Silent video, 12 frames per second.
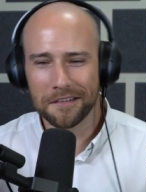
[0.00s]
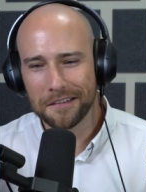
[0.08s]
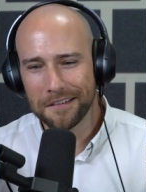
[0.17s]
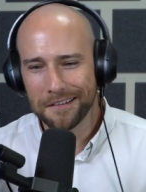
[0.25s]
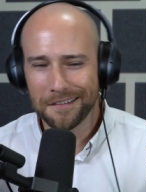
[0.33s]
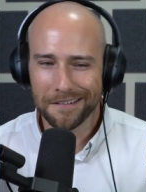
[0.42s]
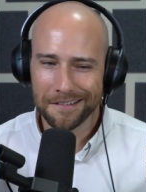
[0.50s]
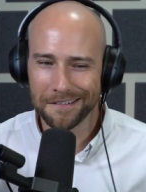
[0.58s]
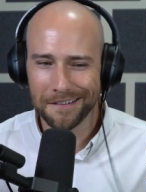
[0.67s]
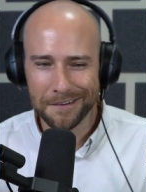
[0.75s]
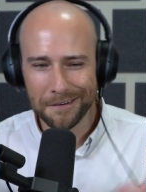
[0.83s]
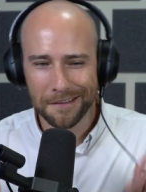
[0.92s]

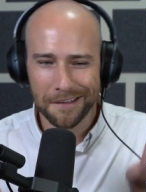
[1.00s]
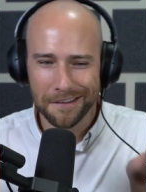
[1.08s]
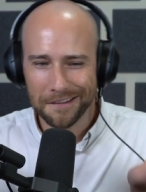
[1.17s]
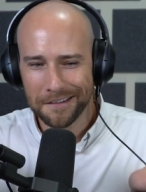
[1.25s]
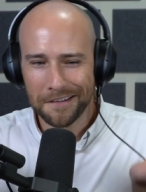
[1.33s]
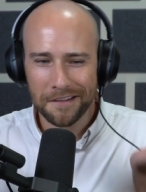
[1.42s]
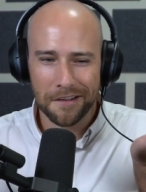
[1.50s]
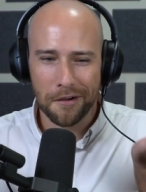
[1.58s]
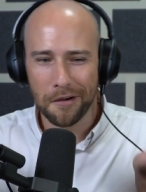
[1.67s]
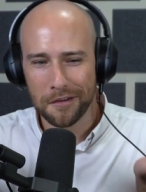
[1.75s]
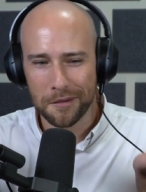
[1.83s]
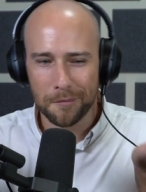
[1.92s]
and you're like, all
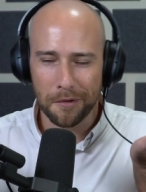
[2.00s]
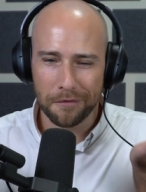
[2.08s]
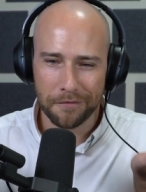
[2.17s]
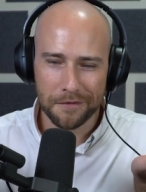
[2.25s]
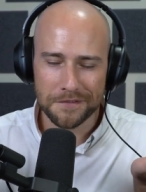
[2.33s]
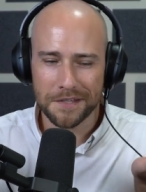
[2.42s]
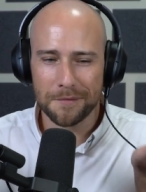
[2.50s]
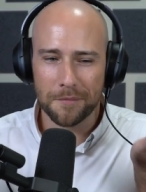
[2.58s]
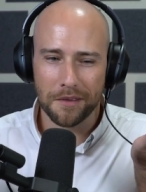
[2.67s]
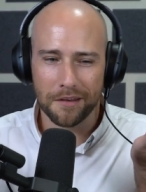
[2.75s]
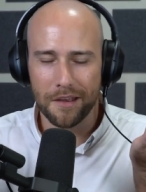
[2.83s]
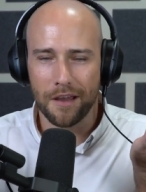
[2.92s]
right, they're both $15
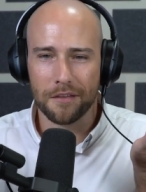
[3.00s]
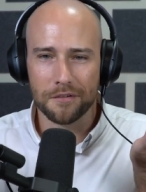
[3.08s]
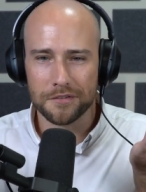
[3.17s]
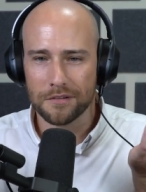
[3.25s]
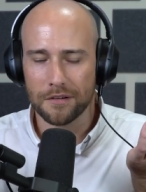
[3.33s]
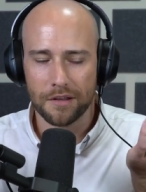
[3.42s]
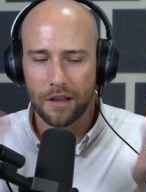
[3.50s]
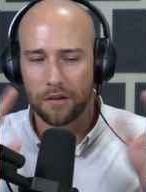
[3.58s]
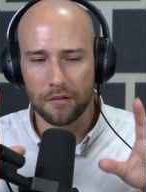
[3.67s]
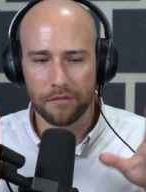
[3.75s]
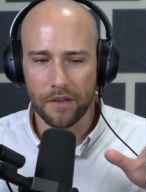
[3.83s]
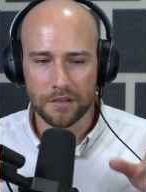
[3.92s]
million, or, and I don't
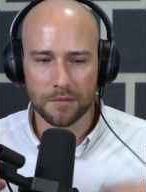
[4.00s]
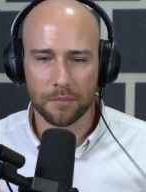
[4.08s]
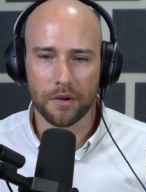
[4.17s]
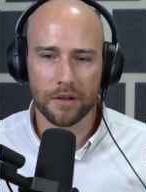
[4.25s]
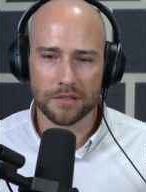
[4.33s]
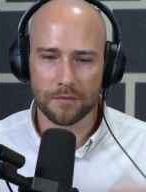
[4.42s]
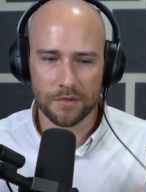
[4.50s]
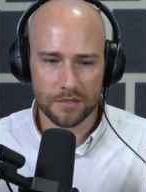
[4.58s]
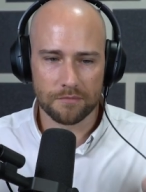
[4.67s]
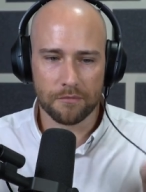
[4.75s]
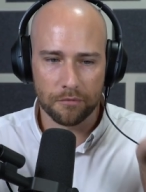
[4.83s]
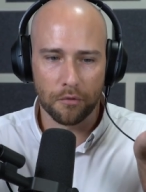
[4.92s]
know if that's the price. I'm yeah.
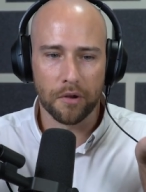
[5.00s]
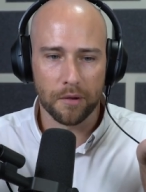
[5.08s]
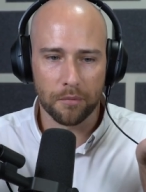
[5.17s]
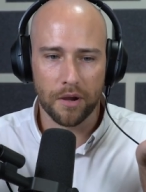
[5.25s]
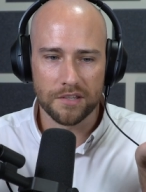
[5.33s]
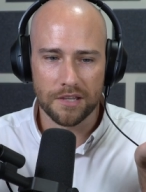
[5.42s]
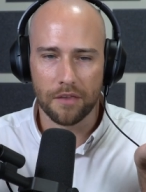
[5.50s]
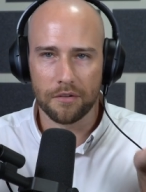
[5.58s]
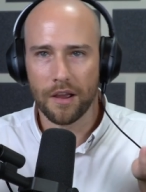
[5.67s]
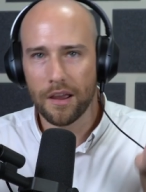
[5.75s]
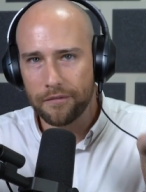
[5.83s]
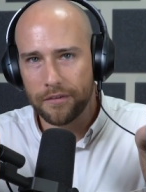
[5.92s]
just throwing a price yeah. out there.
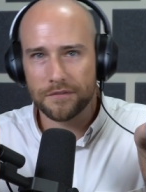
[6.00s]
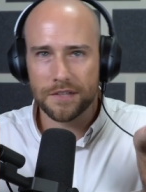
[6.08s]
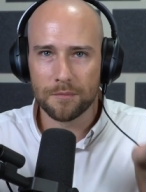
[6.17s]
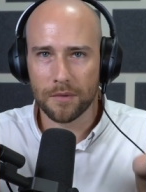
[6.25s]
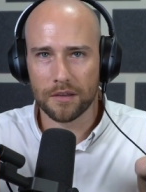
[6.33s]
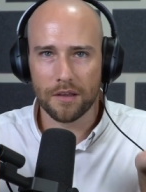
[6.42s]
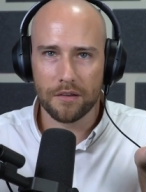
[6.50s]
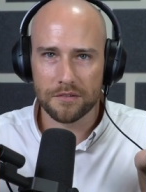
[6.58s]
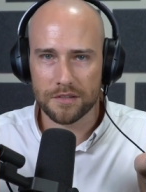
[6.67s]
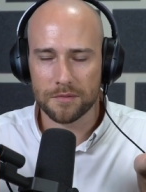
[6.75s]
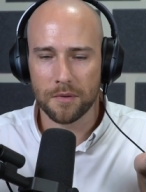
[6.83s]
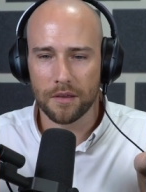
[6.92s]
I have $15 million
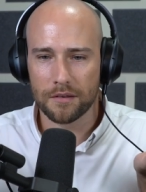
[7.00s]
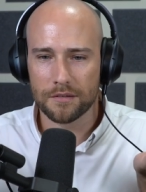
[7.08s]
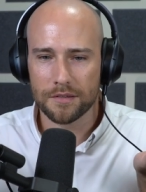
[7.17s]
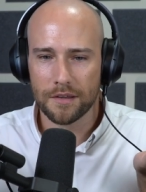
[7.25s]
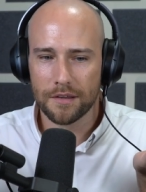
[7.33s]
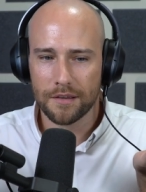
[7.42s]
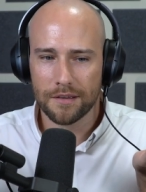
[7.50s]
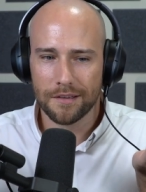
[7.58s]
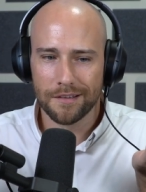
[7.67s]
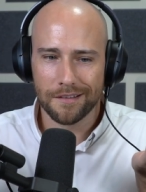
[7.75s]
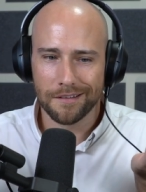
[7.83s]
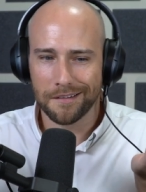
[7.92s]
to spend,
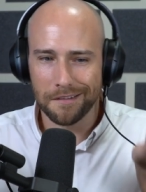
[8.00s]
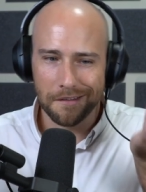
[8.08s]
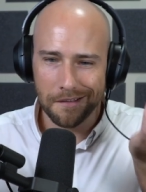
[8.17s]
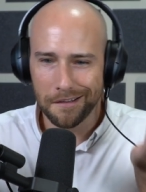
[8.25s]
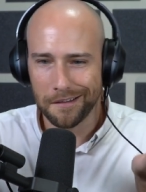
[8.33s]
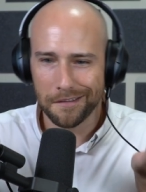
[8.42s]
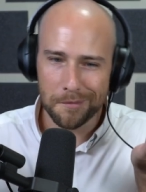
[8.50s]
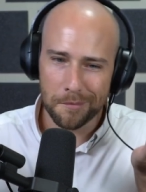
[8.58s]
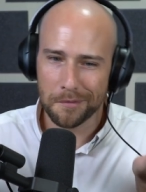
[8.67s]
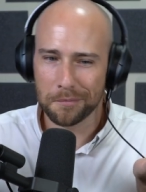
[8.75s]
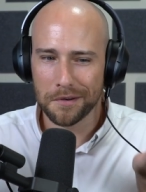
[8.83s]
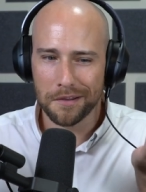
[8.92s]
and they're
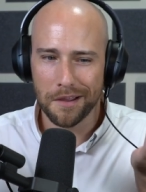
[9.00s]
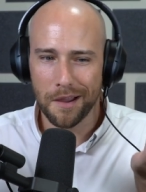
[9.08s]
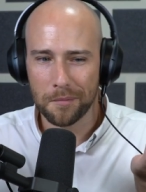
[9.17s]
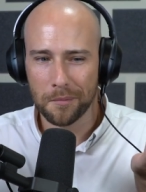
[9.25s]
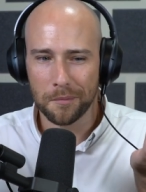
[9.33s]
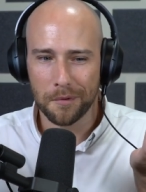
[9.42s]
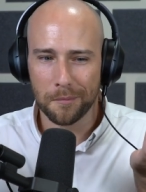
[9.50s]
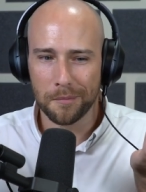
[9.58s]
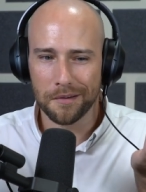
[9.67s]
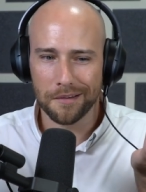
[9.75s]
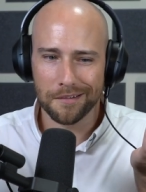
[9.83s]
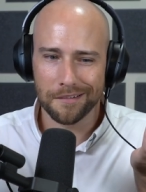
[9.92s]
both pretty comparable,
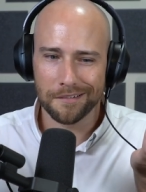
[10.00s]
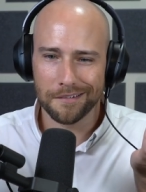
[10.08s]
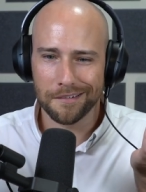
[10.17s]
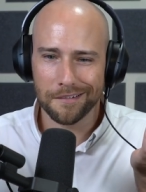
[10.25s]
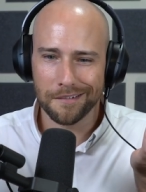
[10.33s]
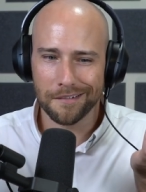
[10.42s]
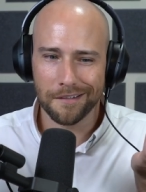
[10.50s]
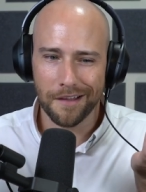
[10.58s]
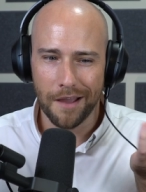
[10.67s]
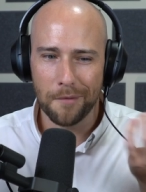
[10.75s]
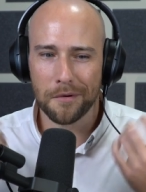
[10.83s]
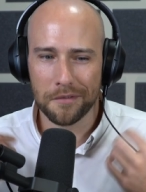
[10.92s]
but uh,
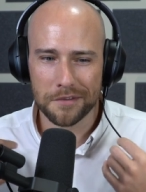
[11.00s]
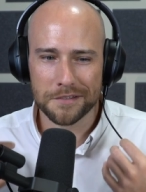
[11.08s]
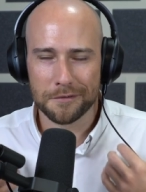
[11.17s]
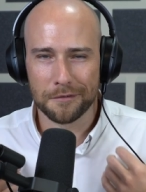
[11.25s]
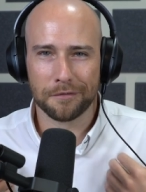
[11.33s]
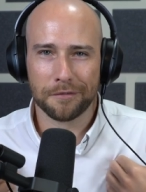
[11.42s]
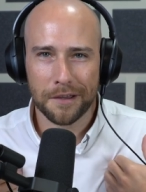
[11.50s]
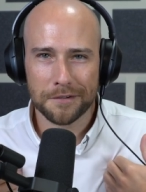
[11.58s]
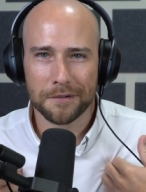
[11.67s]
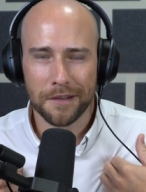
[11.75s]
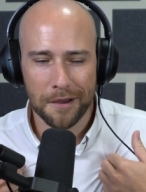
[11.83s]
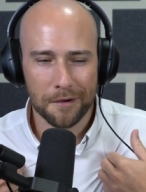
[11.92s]
I want this to reflect
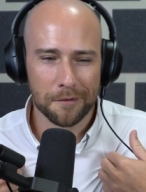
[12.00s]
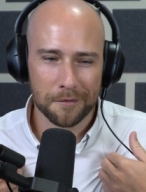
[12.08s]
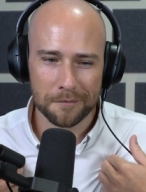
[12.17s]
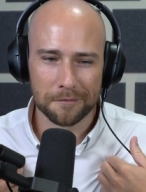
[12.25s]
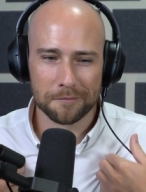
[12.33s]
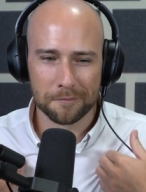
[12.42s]
on how